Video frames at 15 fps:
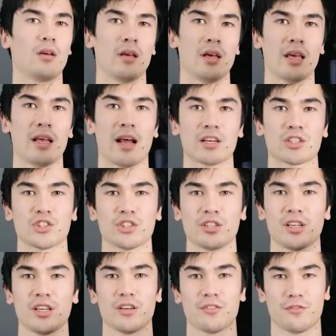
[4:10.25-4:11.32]
it
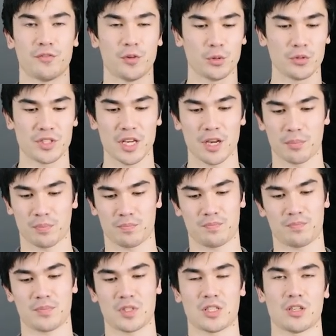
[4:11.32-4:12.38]
actually folds up.
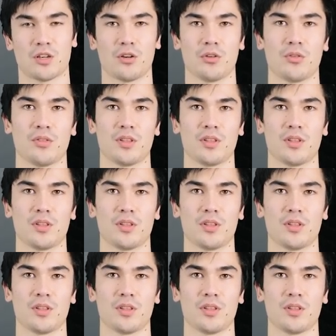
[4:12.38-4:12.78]
So